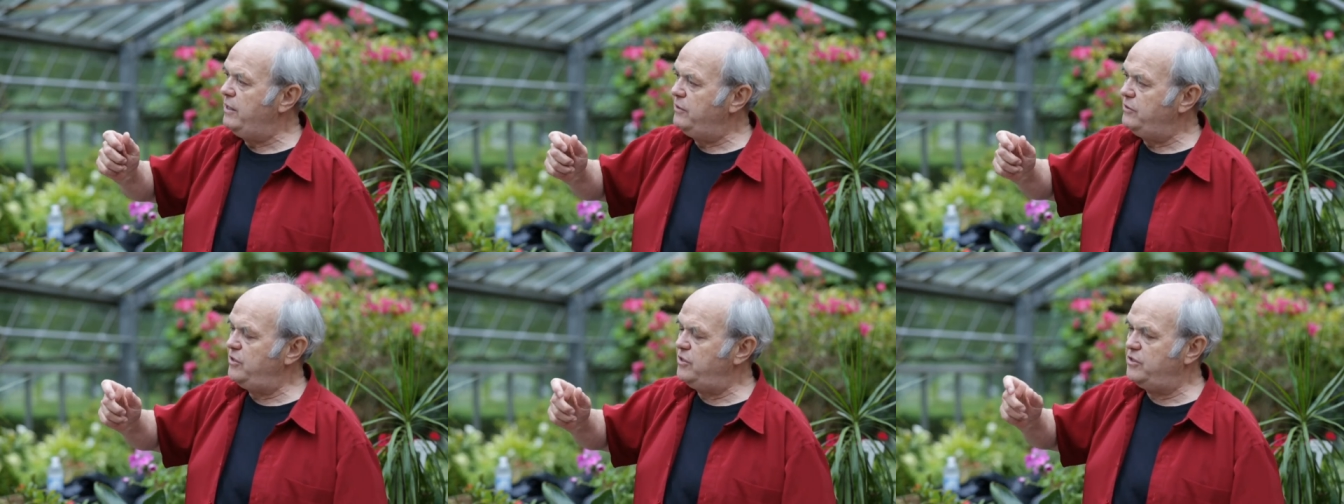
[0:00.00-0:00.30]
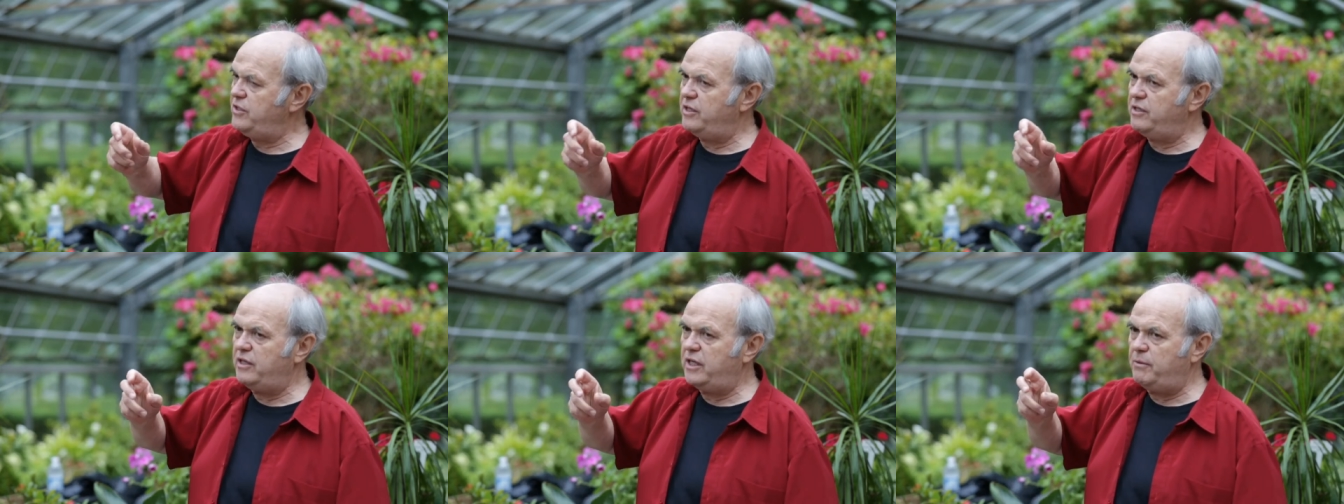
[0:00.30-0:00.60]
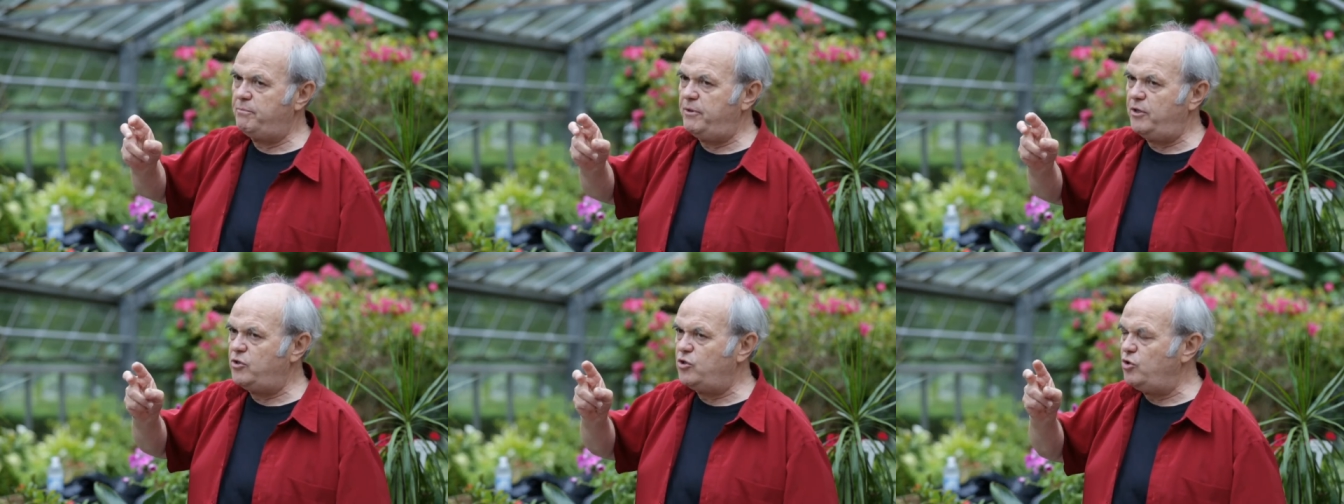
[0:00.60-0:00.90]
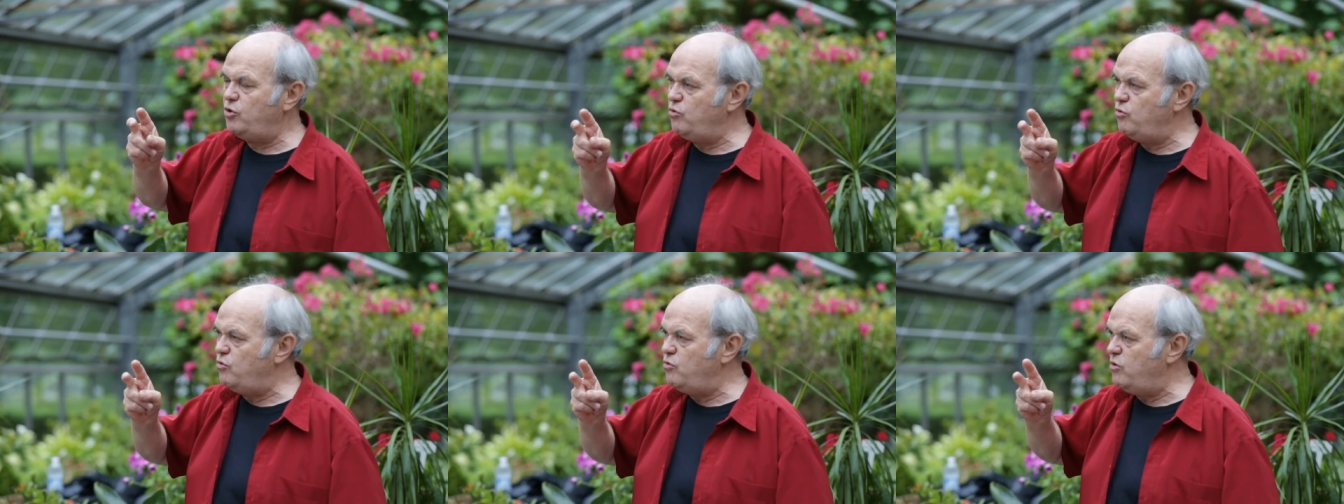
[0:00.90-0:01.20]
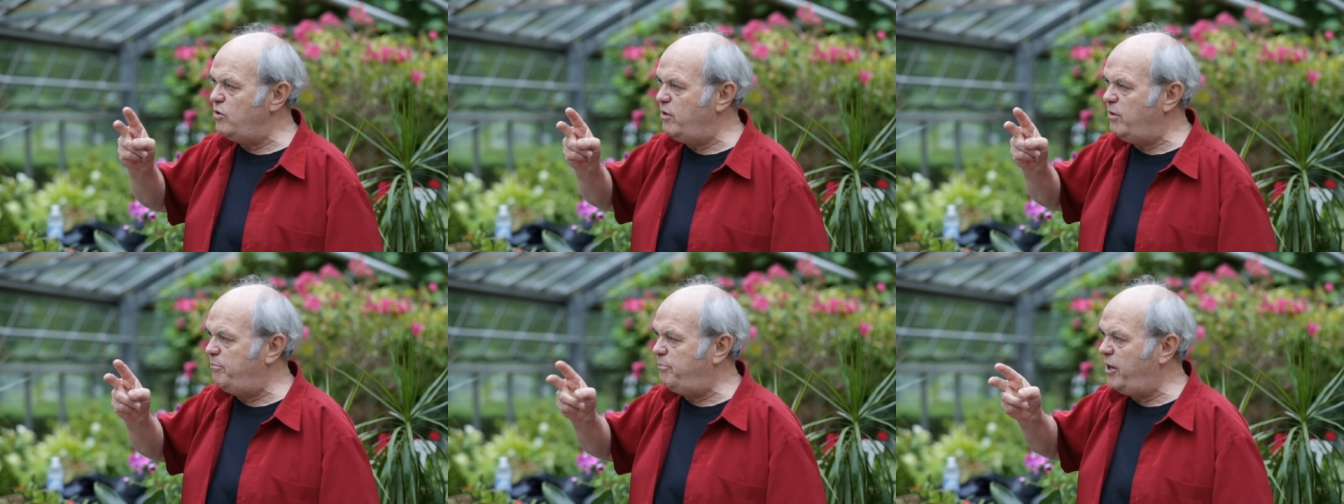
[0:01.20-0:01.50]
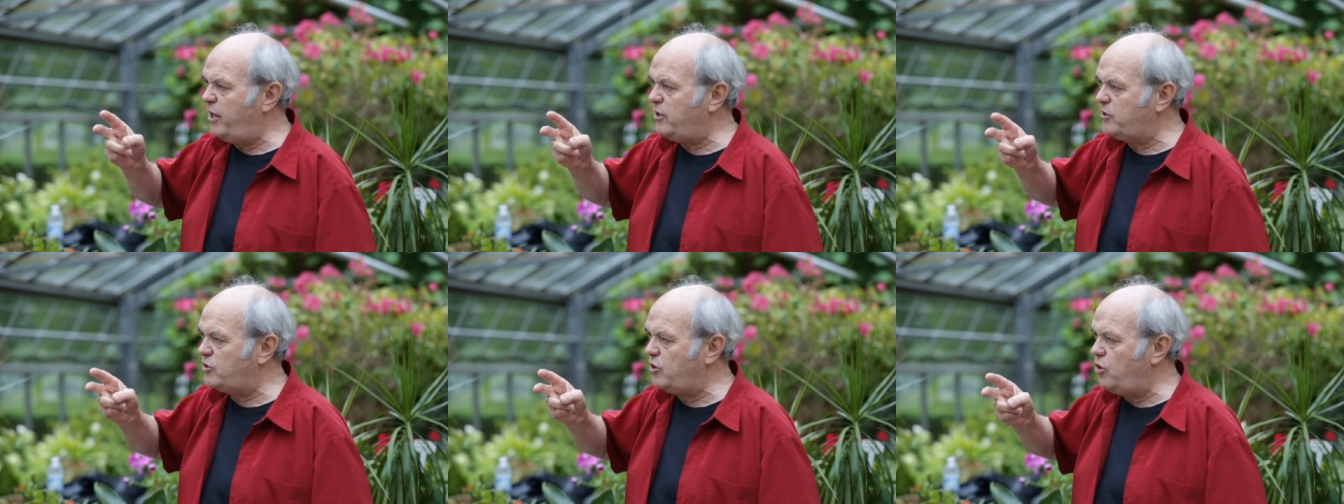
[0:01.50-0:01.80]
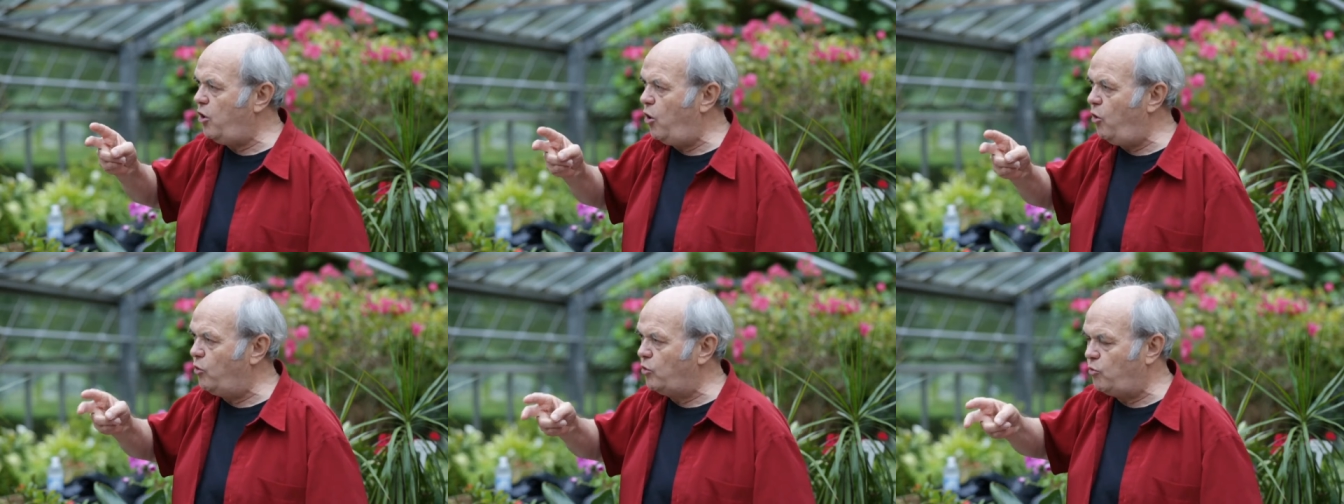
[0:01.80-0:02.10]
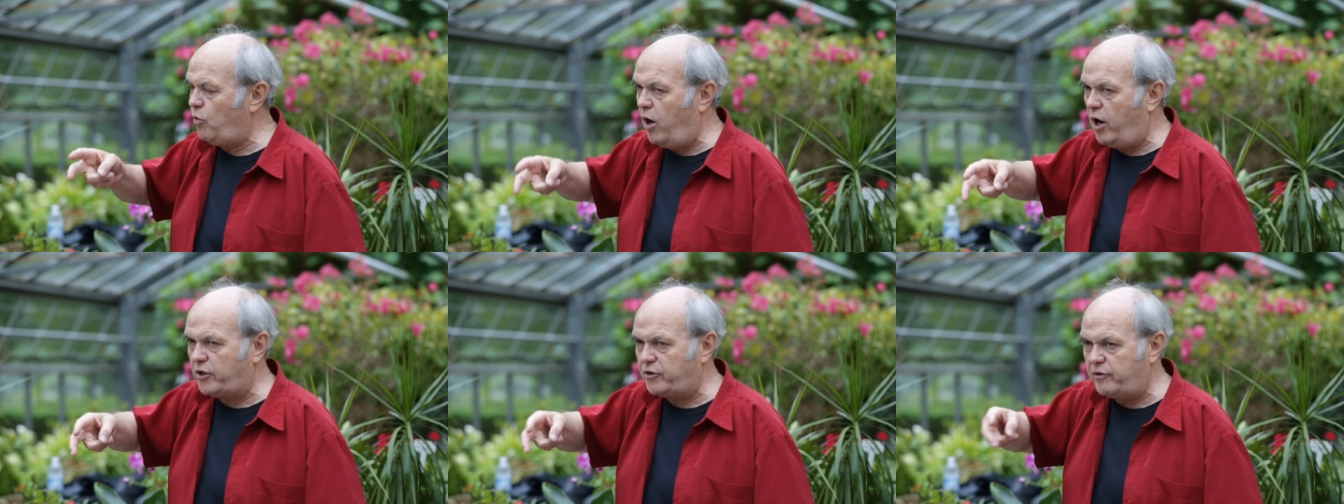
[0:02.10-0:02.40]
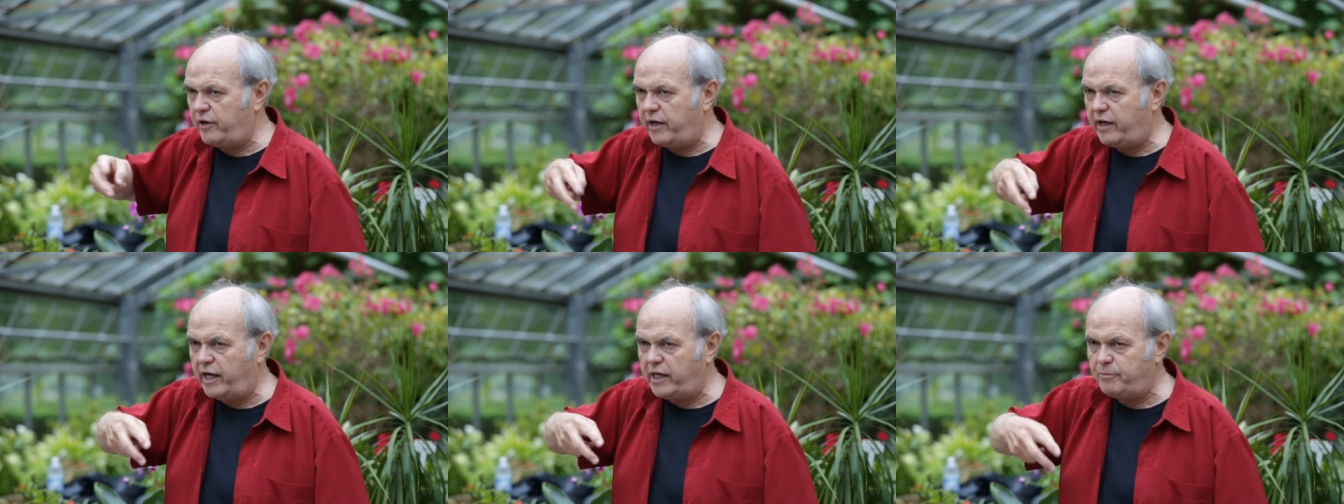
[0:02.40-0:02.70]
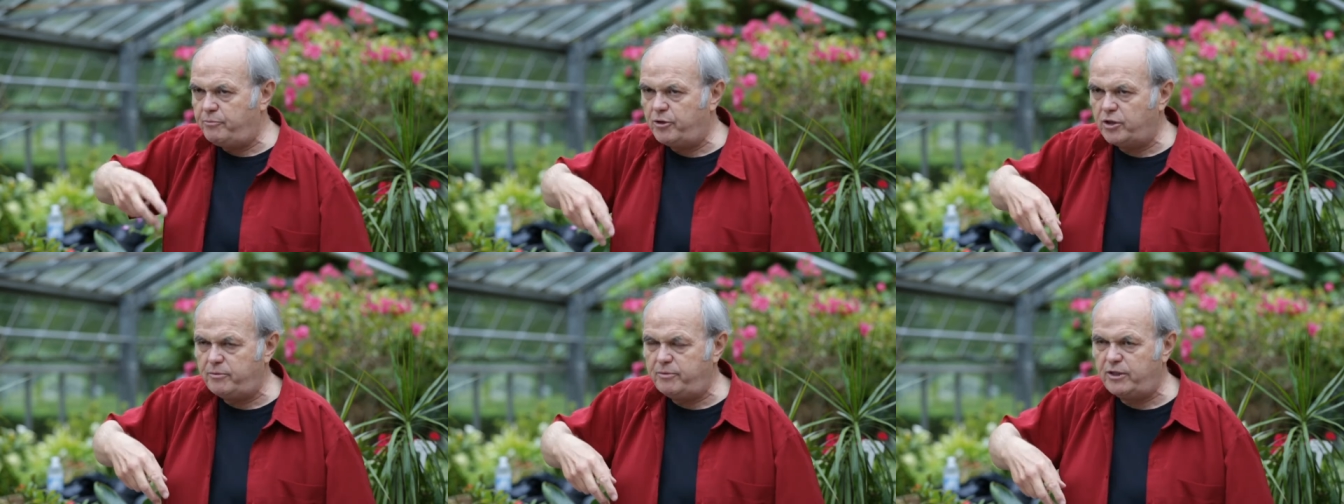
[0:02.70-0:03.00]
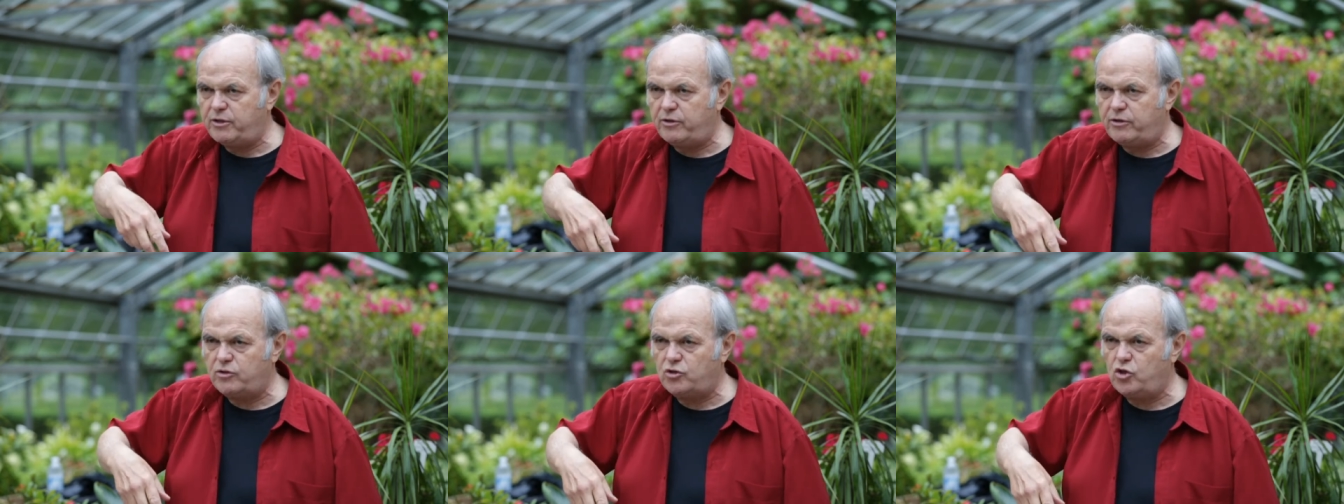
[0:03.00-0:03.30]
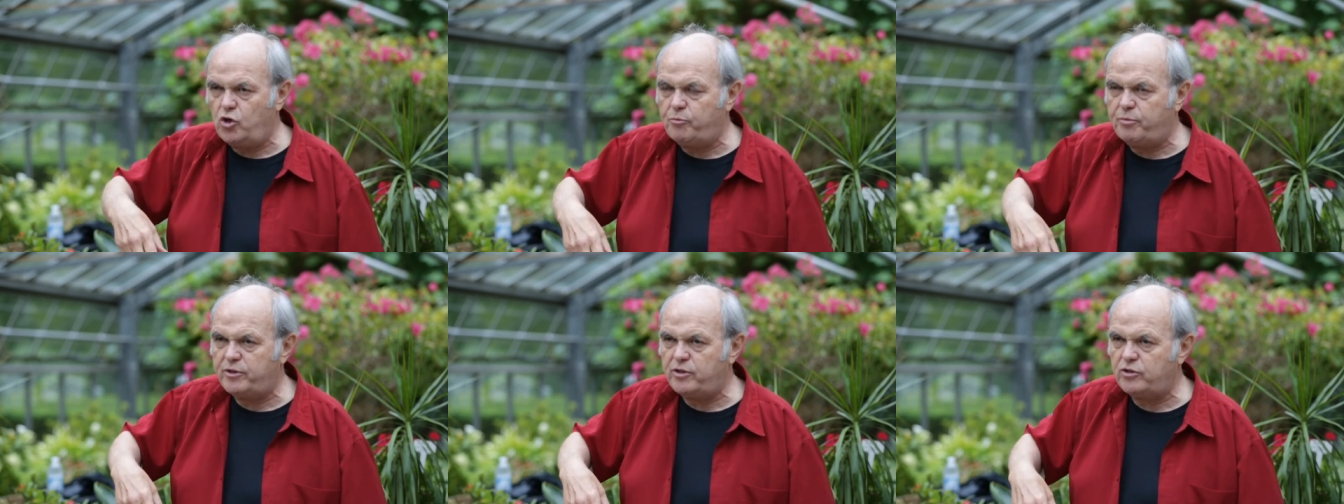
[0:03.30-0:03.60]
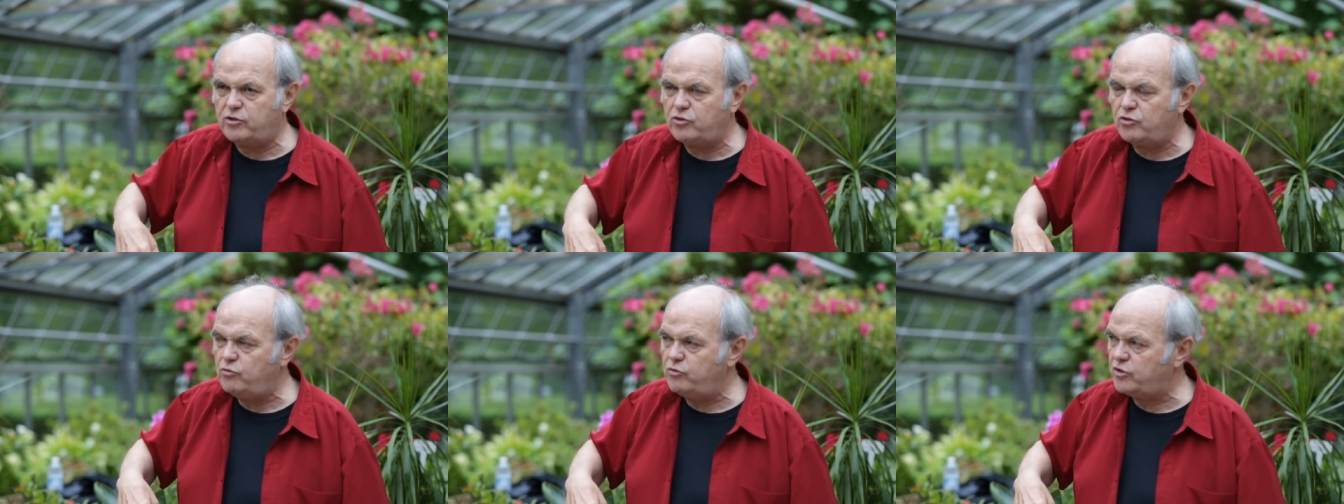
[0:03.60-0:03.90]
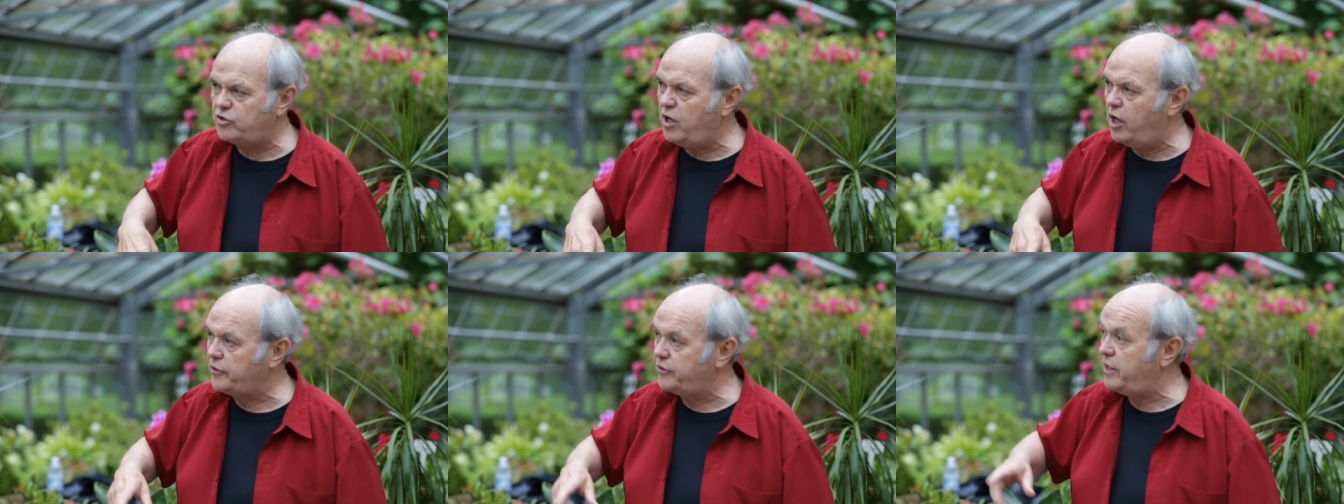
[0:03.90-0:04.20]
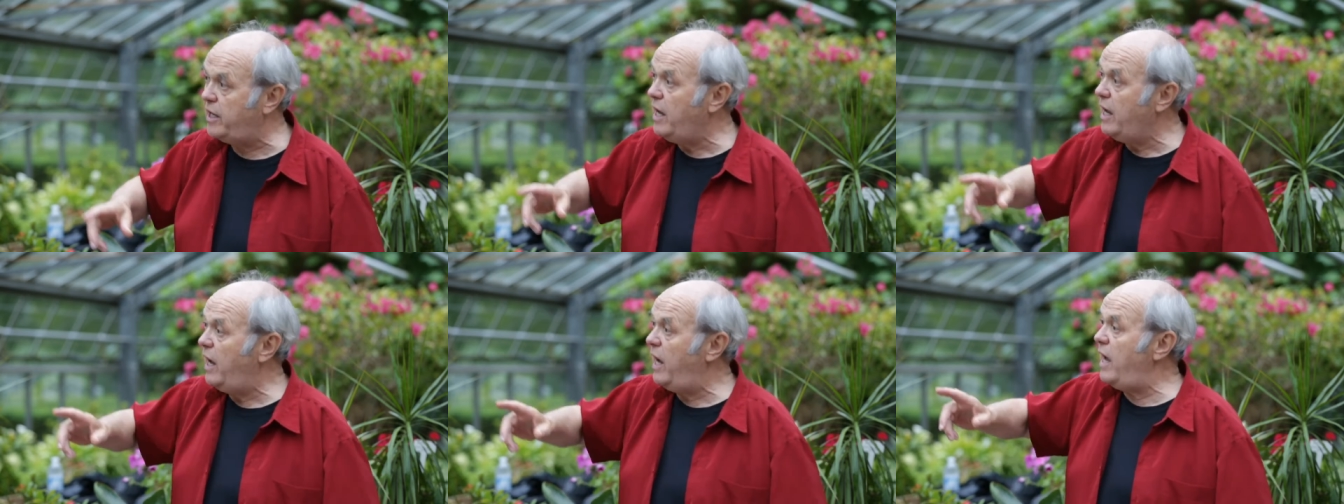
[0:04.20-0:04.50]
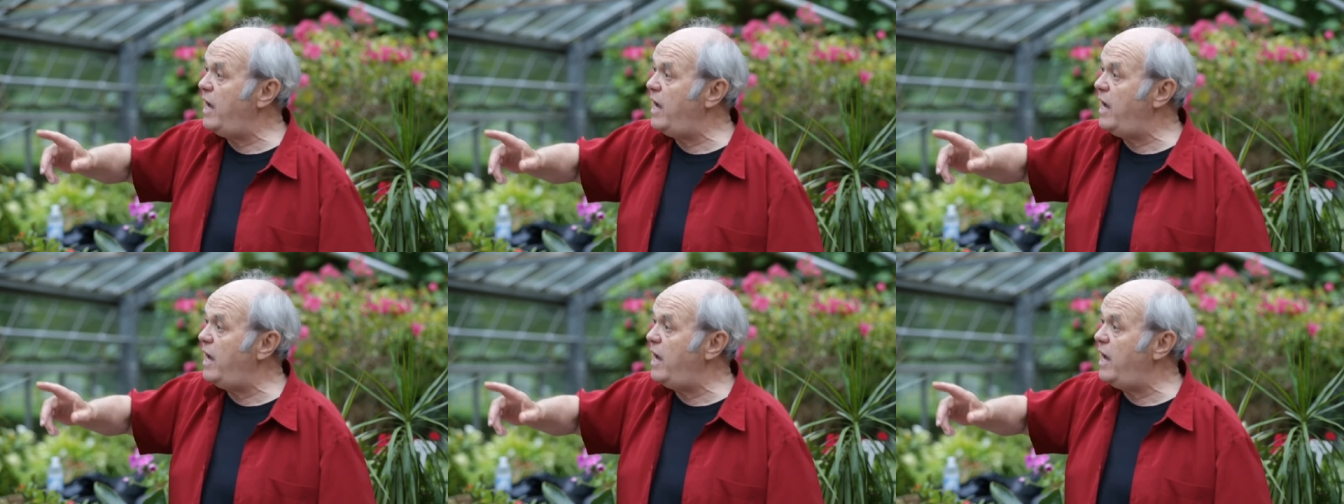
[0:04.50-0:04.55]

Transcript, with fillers: She said, get me two buckets of cold water. I gotta put them into the soup. It's too salty.